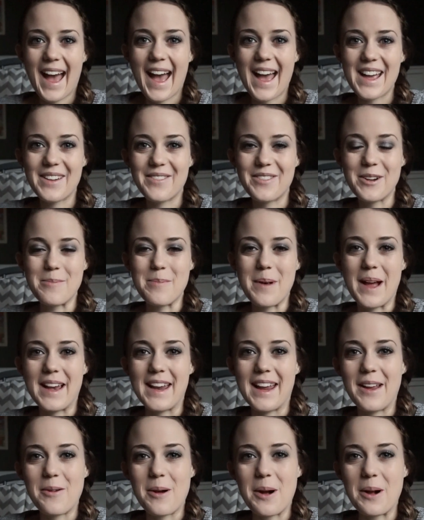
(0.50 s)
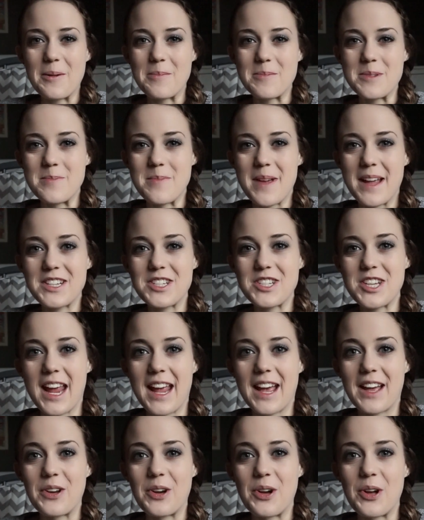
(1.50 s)
Hi everybody, welcome to my
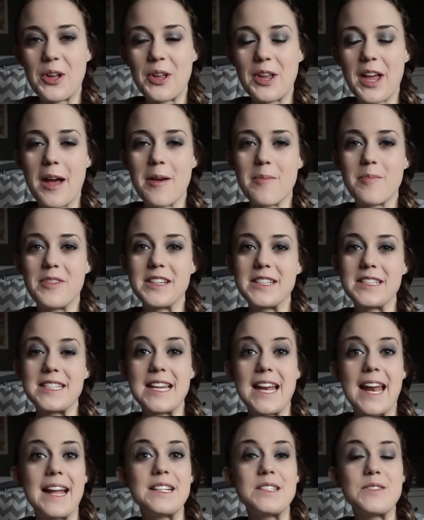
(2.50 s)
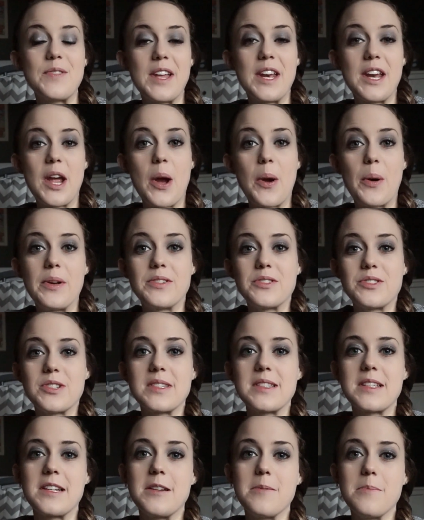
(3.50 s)
channel. Today's video is
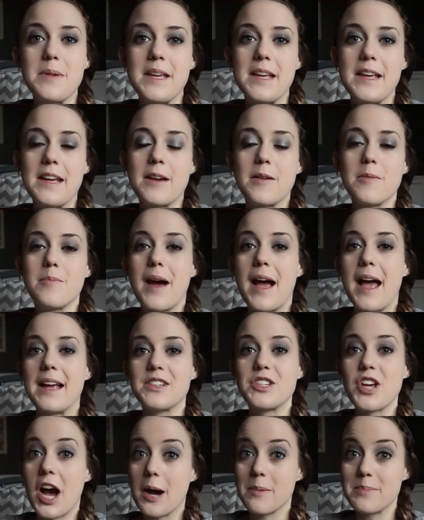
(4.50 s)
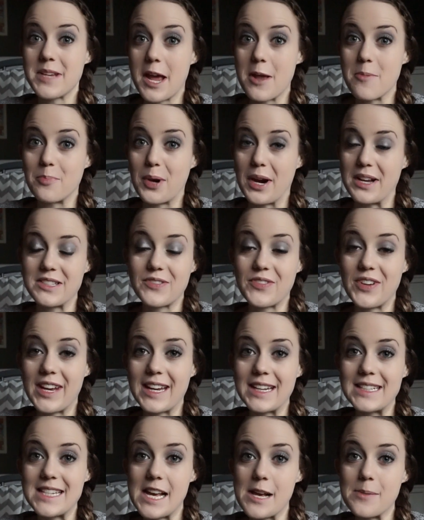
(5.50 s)
just going to be my top 10
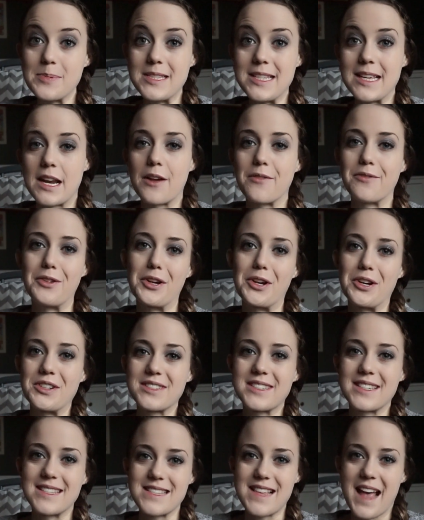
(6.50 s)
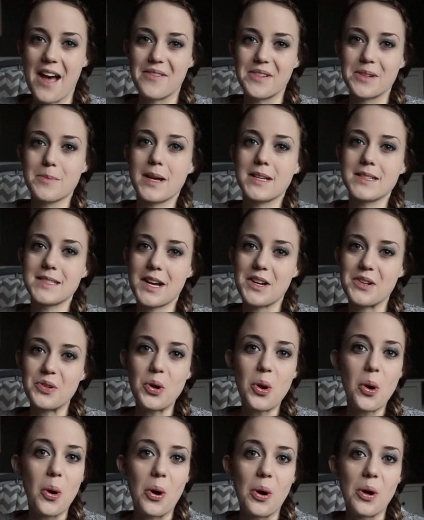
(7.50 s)
breastfeeding tips that I've learned since having my son
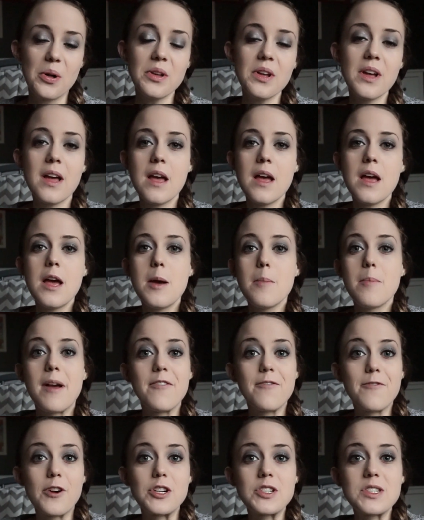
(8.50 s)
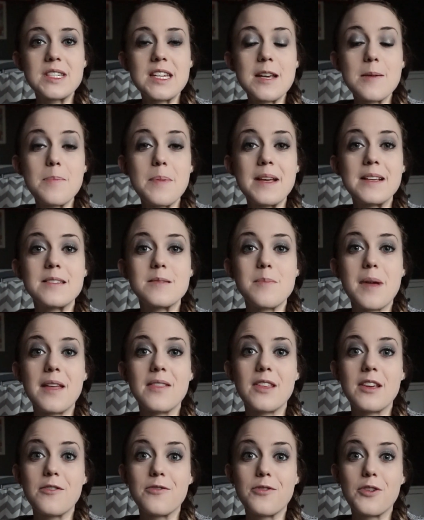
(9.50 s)
Cole. My first tip is
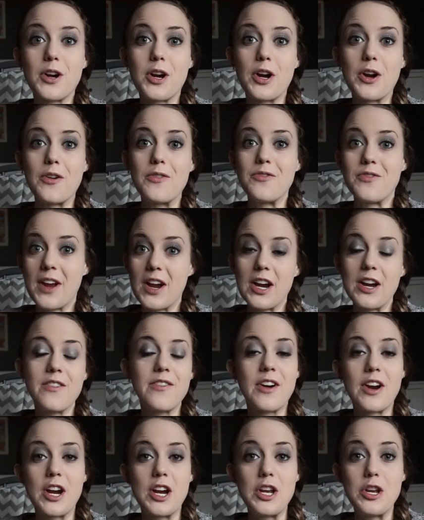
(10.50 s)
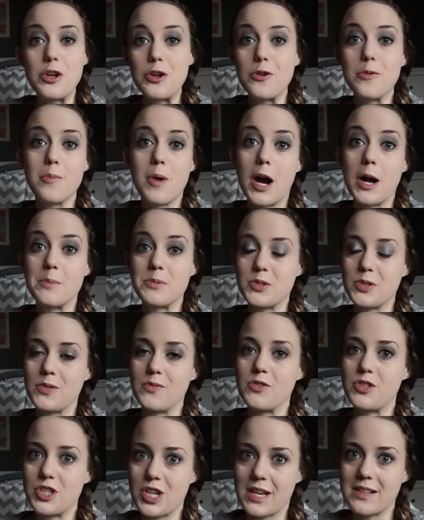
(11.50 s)
mainly for very new moms who
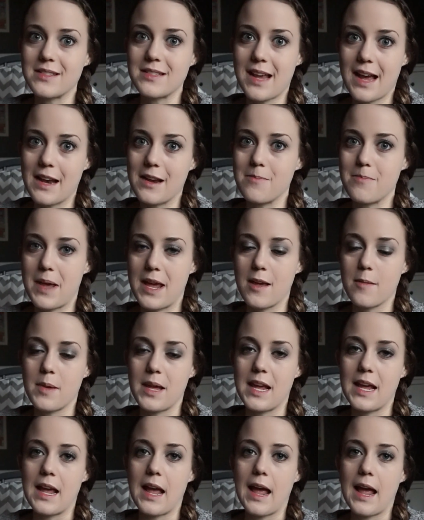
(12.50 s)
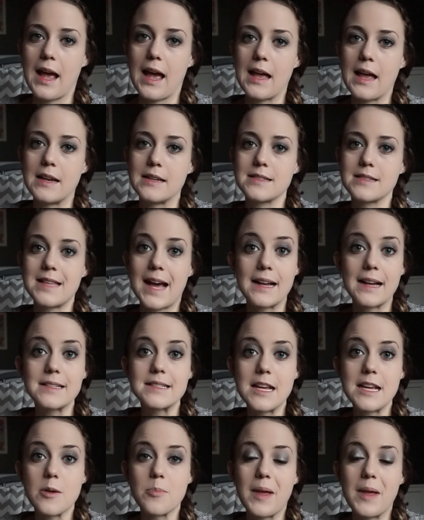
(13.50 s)
have just had a baby, and that
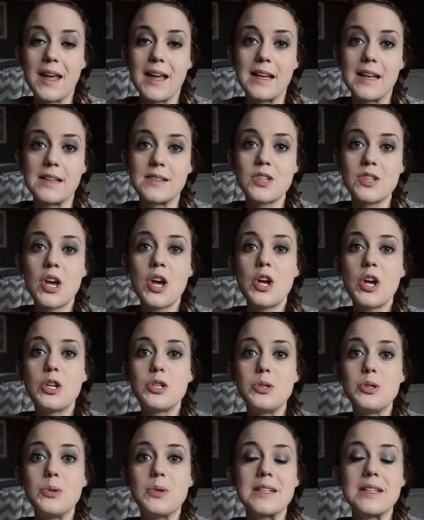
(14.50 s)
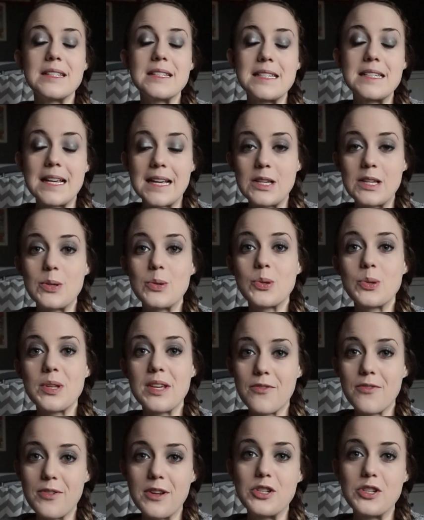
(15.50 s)
tip is to continually
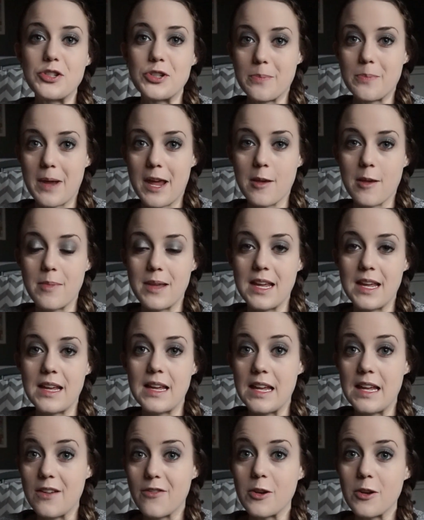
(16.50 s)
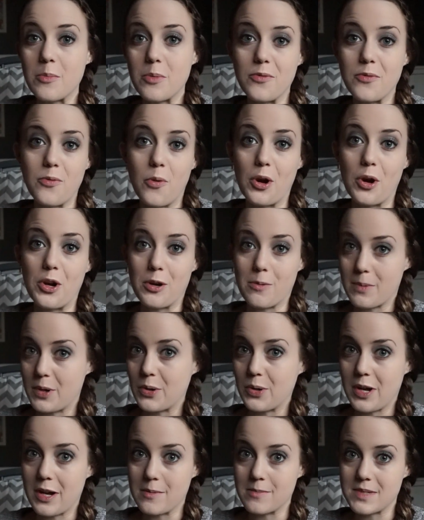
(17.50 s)
feed your baby even before your milk
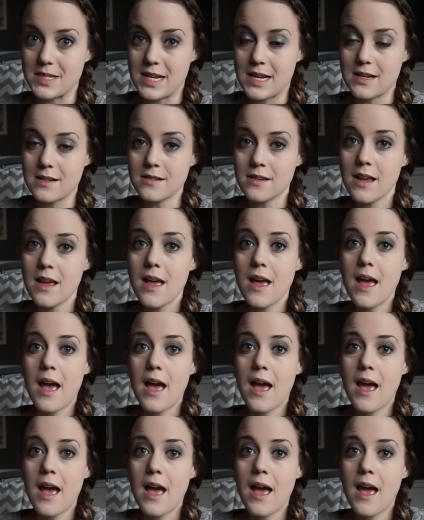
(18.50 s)
comes in.